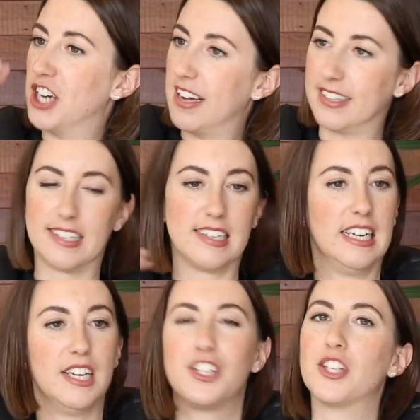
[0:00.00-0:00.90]
just
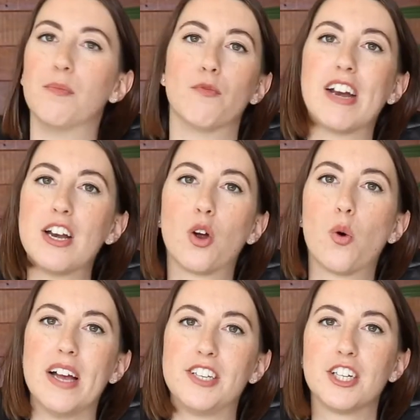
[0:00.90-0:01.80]
some written
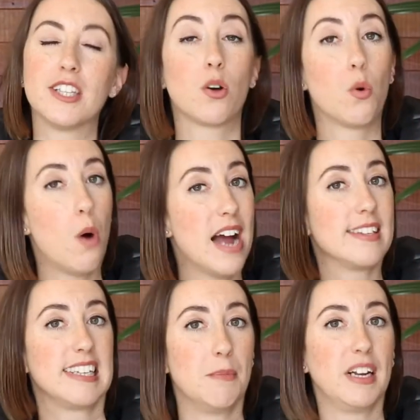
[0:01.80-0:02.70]
questions, quite
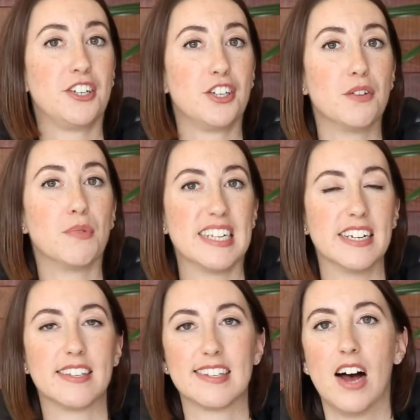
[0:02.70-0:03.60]
similar to the
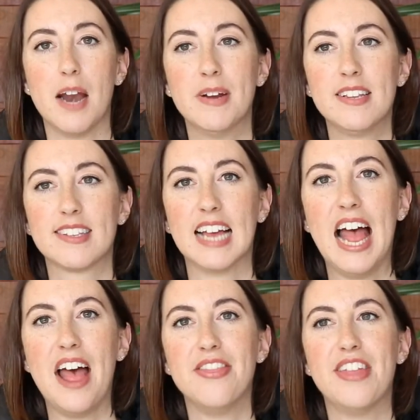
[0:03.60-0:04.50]
written assignments,
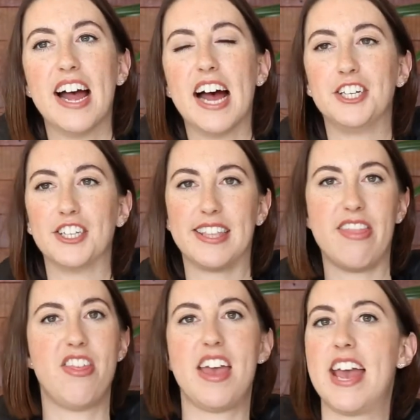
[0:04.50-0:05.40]
that are
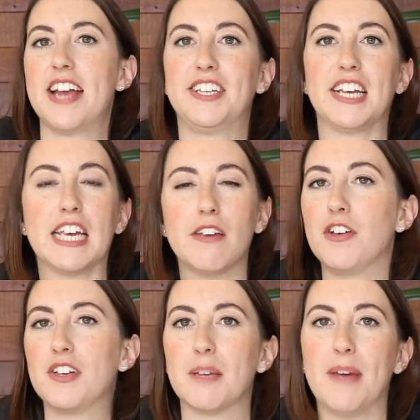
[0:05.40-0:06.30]
just there to give
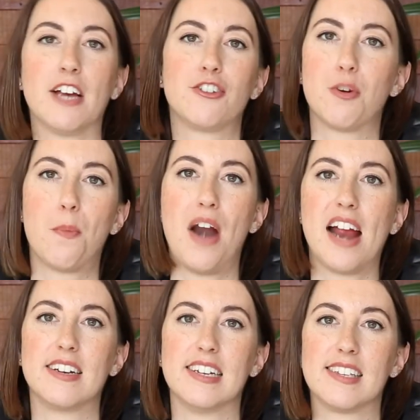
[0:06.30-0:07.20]
you some extra
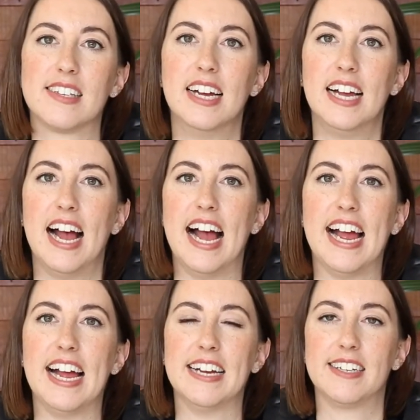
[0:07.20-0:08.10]
practice
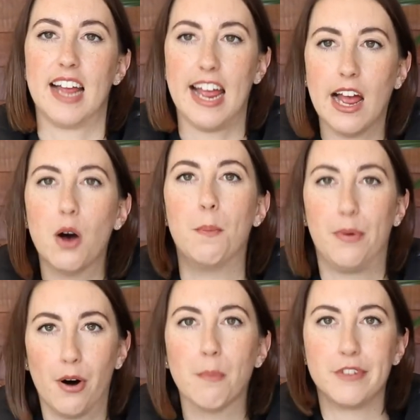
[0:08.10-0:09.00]
and help
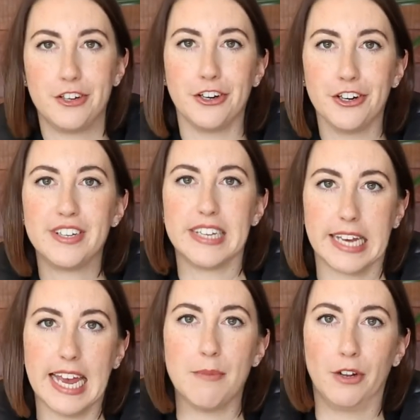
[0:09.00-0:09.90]
prompt you to
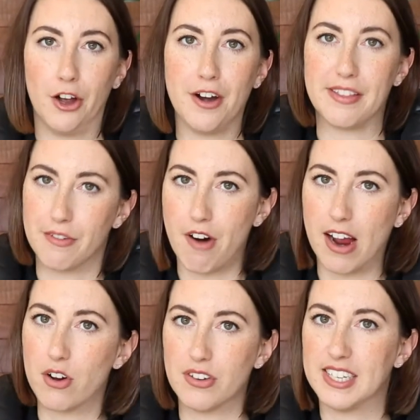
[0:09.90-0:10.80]
keep learning the
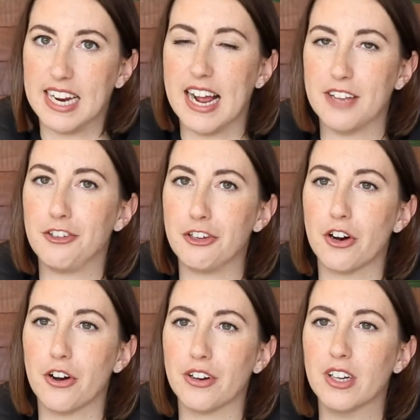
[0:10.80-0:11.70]
right content as you
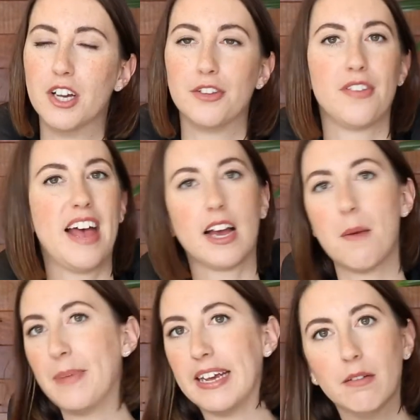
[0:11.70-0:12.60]
go. So that
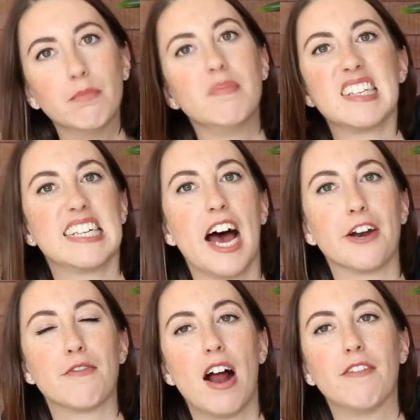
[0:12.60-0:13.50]
can be
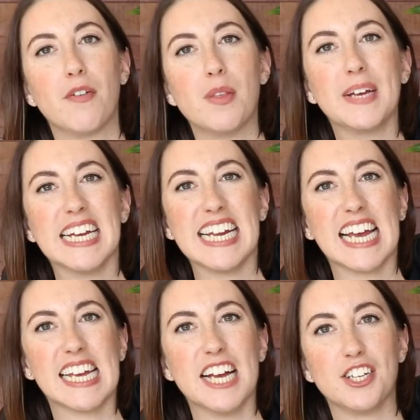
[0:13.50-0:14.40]
started right from the
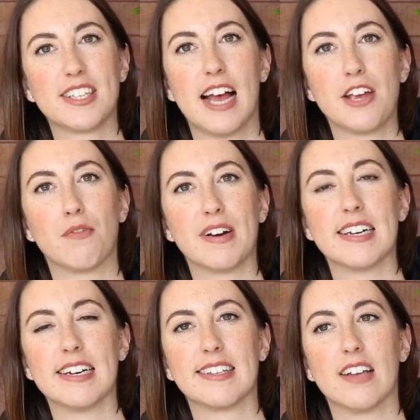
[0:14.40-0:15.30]
beginning again, just like your
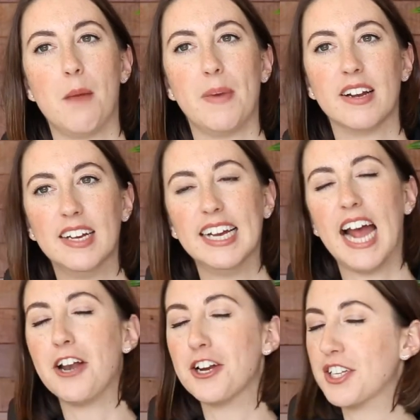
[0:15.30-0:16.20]
written assignment,
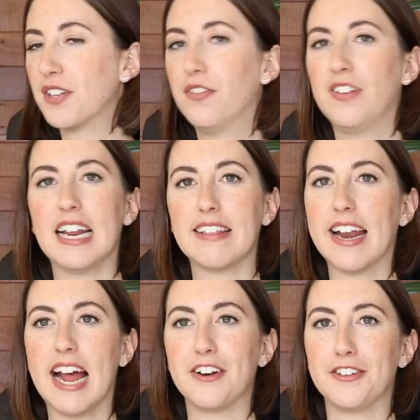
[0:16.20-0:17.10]
and you're just filling
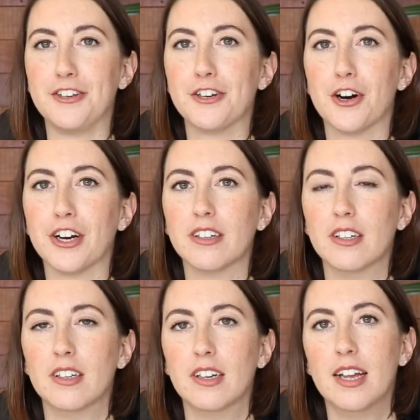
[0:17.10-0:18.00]
that out as you go.
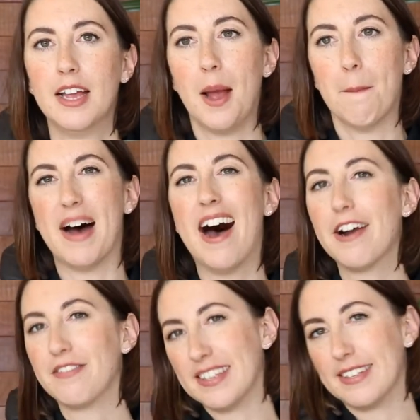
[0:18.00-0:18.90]

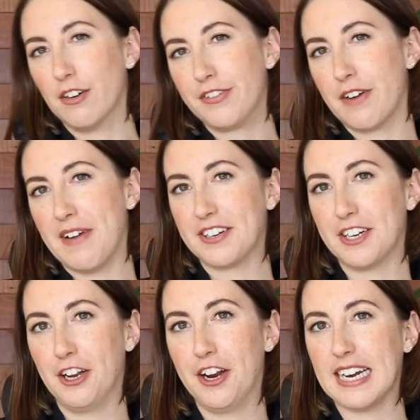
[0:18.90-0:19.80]
Part of the
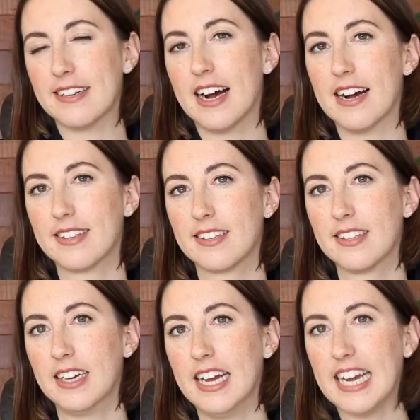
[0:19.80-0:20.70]
self-directed learning
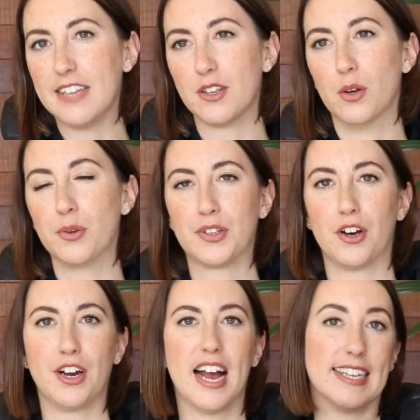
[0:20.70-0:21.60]
tasks is
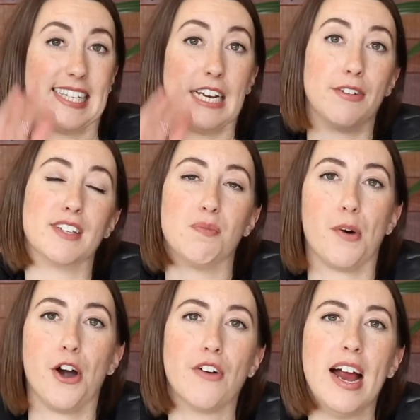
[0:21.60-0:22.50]
also a series of
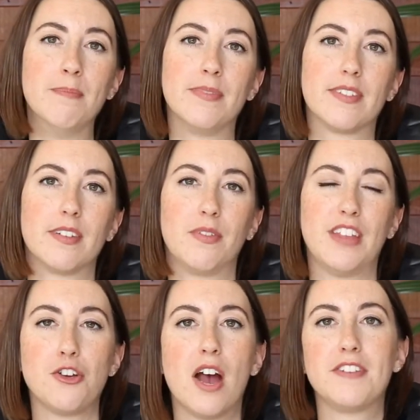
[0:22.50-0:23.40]
programs
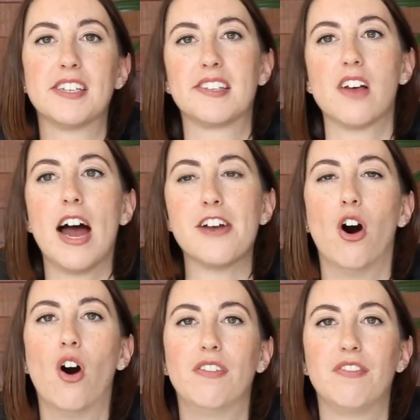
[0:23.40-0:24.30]
that you have to sign
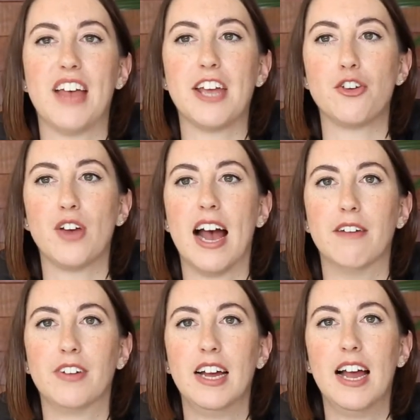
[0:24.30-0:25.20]
off that you
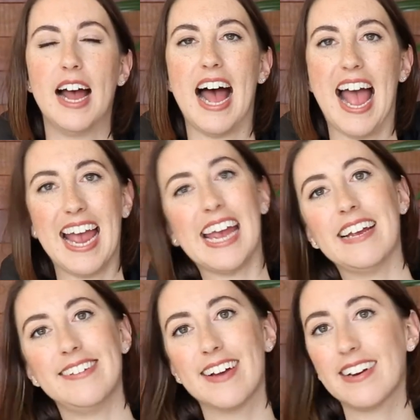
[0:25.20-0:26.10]
have
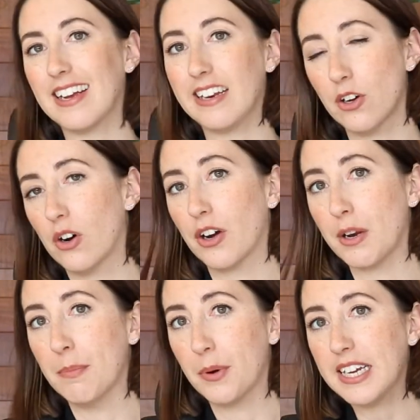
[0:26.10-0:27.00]
A, done it in your
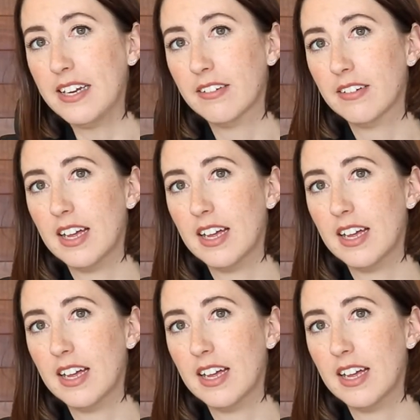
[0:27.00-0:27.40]
own body,